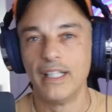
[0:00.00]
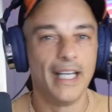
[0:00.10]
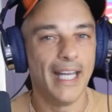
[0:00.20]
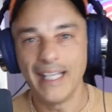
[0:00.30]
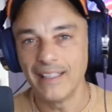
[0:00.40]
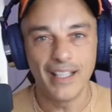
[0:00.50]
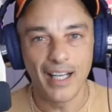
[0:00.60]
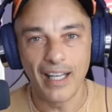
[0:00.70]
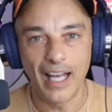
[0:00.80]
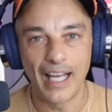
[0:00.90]
in
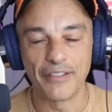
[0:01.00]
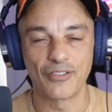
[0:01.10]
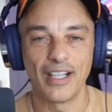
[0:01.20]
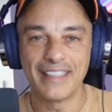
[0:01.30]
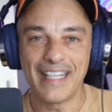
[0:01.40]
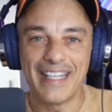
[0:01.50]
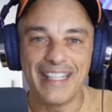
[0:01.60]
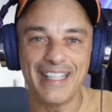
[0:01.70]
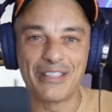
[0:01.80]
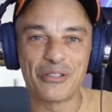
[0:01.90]
their lives, right, they
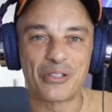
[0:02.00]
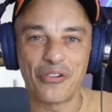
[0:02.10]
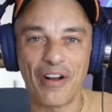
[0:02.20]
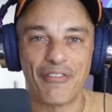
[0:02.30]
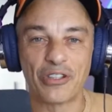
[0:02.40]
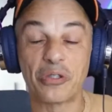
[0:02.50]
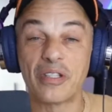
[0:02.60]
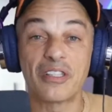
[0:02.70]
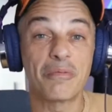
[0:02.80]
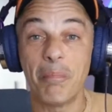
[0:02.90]
need to travel to
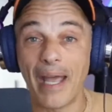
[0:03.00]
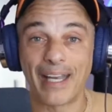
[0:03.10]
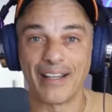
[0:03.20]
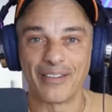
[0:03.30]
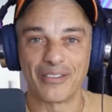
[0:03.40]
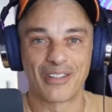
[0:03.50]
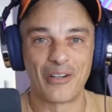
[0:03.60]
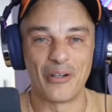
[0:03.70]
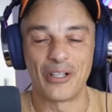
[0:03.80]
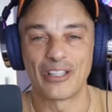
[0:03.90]
this mecca
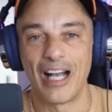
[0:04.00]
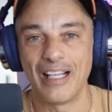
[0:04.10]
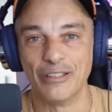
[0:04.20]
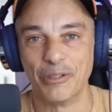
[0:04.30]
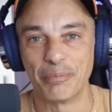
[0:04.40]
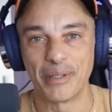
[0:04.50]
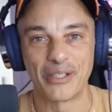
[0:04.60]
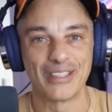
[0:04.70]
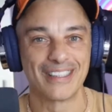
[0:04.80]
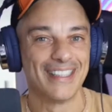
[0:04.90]
called Hollywood,
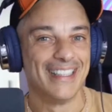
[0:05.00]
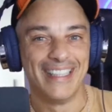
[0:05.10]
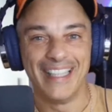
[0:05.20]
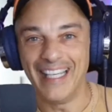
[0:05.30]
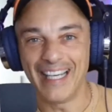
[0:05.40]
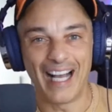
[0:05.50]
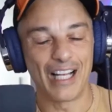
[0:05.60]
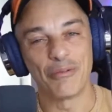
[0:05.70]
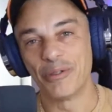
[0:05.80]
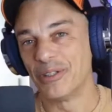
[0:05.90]
because in
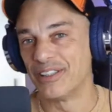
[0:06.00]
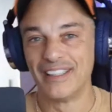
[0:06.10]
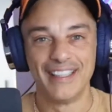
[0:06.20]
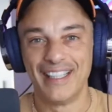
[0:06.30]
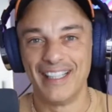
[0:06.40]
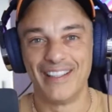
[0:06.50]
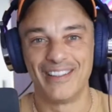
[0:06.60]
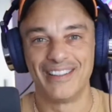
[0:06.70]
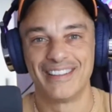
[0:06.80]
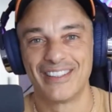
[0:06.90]
Hollywood,
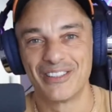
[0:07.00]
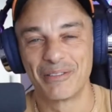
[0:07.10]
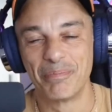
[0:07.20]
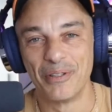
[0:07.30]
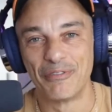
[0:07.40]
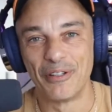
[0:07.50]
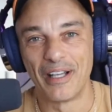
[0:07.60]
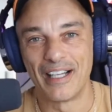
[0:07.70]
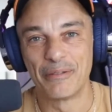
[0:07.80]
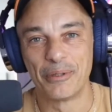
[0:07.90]
in those beautiful
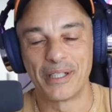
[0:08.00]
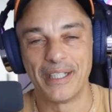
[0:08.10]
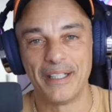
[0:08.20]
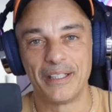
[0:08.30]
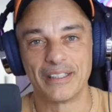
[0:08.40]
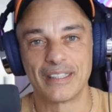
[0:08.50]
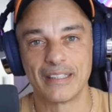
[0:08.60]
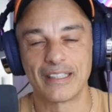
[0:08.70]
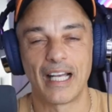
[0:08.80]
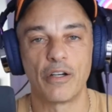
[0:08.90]
Hollywood hills,
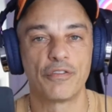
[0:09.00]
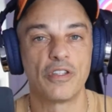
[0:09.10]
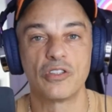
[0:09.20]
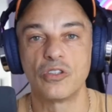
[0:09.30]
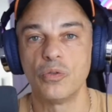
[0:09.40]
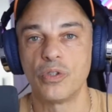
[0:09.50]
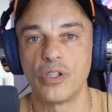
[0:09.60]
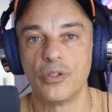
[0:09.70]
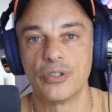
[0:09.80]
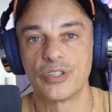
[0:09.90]
inside of the
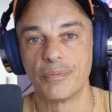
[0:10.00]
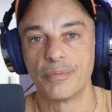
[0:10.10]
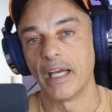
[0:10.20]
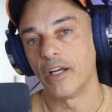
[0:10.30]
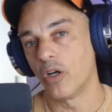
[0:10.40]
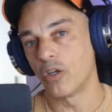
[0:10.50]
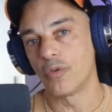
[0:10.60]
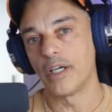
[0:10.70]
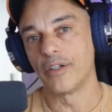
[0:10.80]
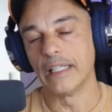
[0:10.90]
studios, and
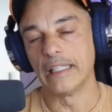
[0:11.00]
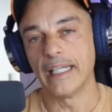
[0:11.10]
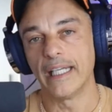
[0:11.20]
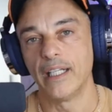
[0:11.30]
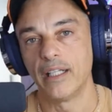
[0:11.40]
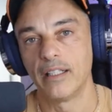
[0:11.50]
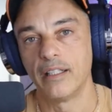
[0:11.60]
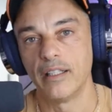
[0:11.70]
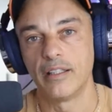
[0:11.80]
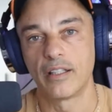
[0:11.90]
all around LA
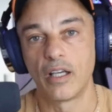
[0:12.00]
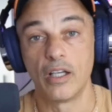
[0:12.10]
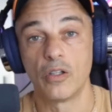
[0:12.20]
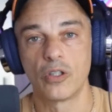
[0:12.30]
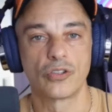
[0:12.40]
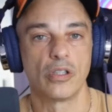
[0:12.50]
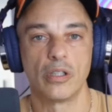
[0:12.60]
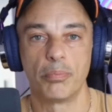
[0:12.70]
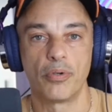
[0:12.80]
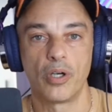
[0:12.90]
and also
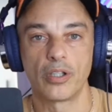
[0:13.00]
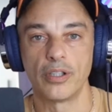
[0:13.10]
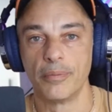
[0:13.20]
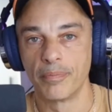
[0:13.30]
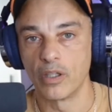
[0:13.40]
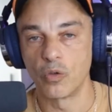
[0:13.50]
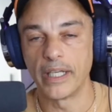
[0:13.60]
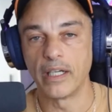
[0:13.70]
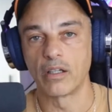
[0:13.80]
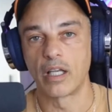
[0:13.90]
in the
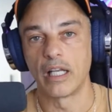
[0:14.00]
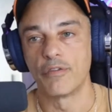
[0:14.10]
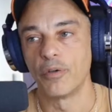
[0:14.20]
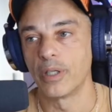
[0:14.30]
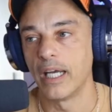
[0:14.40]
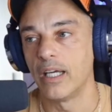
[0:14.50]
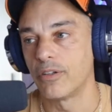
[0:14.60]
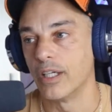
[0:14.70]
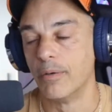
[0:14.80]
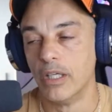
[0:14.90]
greater California
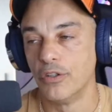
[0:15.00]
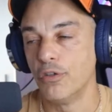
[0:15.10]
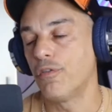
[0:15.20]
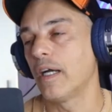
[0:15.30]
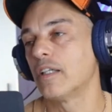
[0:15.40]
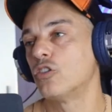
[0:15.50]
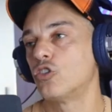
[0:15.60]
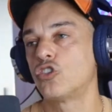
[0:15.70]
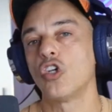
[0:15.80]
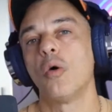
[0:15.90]
area, you
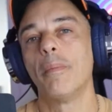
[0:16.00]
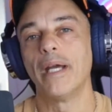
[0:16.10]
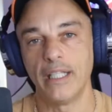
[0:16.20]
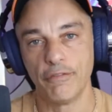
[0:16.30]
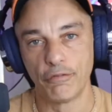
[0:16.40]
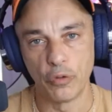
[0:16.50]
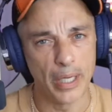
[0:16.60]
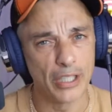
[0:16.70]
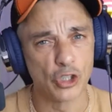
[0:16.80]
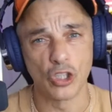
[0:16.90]
find so many
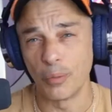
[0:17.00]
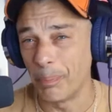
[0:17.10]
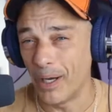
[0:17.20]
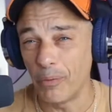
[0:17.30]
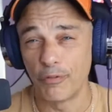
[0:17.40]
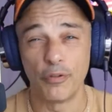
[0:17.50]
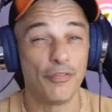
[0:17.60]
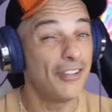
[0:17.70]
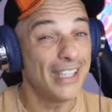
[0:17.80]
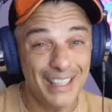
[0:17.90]
influential,
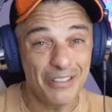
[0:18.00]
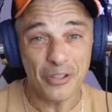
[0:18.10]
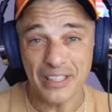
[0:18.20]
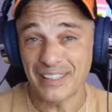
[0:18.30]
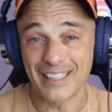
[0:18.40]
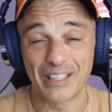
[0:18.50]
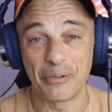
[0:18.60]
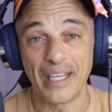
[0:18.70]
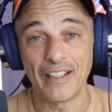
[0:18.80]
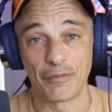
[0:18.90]
powerful, very interesting and
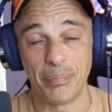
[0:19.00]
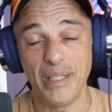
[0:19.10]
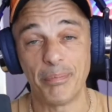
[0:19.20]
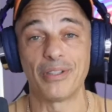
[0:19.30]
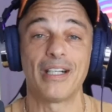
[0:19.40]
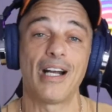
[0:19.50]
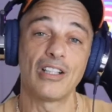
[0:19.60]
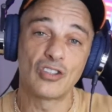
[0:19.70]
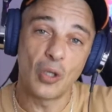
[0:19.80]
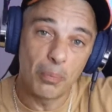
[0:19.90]
creative people that
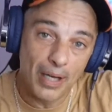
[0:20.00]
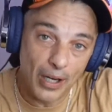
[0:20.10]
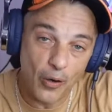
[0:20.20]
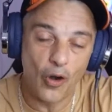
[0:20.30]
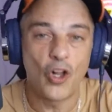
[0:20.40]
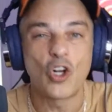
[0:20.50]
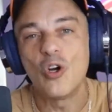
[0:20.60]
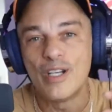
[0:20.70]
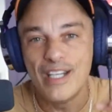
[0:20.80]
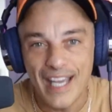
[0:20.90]
are somehow all
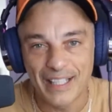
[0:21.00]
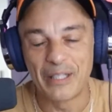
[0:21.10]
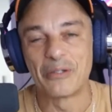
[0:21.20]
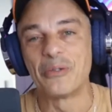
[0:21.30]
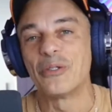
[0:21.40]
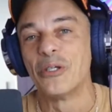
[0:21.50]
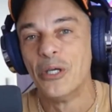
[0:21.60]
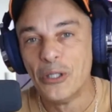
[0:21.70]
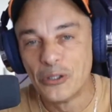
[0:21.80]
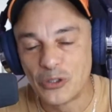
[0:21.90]
connected to the
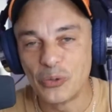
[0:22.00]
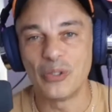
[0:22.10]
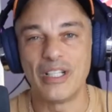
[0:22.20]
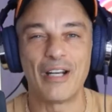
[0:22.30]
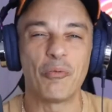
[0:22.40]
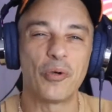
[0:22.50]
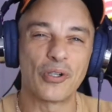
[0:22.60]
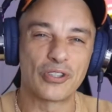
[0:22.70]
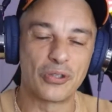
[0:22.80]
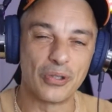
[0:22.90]
studio
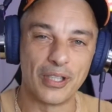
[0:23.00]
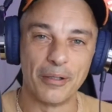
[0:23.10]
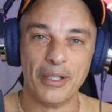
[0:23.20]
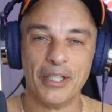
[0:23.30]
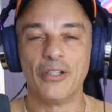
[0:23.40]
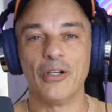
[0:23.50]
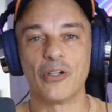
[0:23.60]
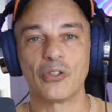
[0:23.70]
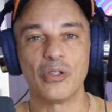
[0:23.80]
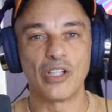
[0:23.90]
networks, to the
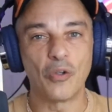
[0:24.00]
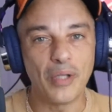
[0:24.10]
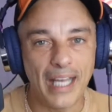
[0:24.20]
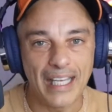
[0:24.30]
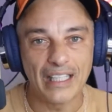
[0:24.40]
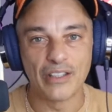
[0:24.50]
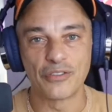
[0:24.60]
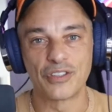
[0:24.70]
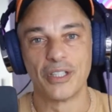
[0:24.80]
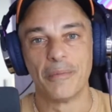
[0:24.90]

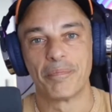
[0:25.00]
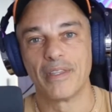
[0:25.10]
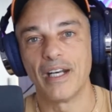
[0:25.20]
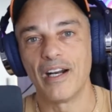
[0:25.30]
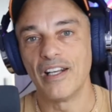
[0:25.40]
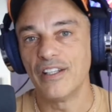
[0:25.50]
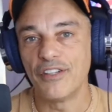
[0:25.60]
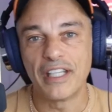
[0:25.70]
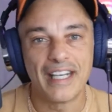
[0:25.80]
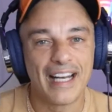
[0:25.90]
creatives that are
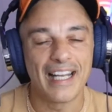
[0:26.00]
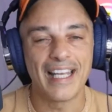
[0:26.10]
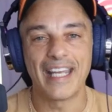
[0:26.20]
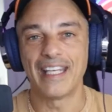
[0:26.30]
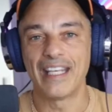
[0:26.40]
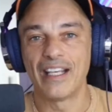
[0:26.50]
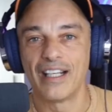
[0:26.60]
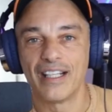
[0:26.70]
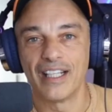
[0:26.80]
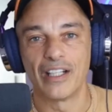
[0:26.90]
living in LA
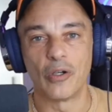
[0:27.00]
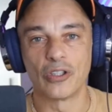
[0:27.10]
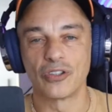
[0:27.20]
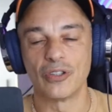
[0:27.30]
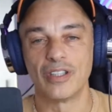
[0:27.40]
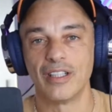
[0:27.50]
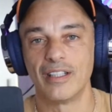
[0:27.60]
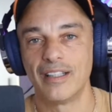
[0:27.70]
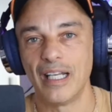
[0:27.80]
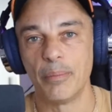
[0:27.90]
and then also
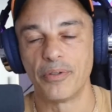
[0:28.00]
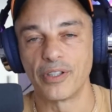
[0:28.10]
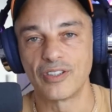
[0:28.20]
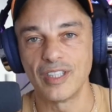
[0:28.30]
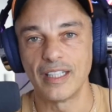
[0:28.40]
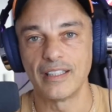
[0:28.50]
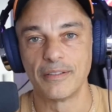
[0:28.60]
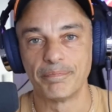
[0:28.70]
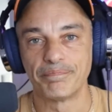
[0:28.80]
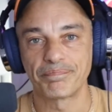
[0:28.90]
the neighboring
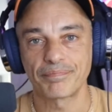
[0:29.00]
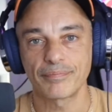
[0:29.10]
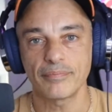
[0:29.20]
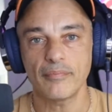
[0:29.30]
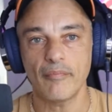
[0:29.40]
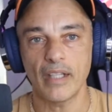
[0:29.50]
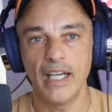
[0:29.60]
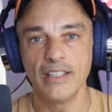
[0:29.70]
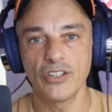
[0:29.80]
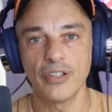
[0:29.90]
cities.
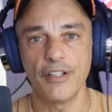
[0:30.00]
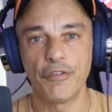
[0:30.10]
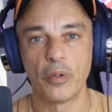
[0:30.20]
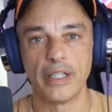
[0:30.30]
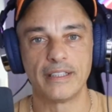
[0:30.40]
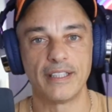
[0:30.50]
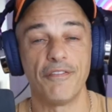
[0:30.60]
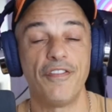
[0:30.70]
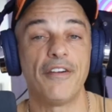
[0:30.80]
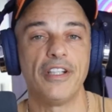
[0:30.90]
And so therefore it's a
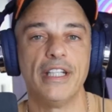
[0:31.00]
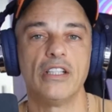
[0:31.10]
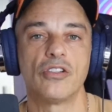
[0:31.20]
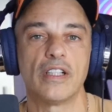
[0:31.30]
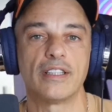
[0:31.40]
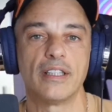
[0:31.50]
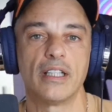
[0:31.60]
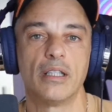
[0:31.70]
very interesting and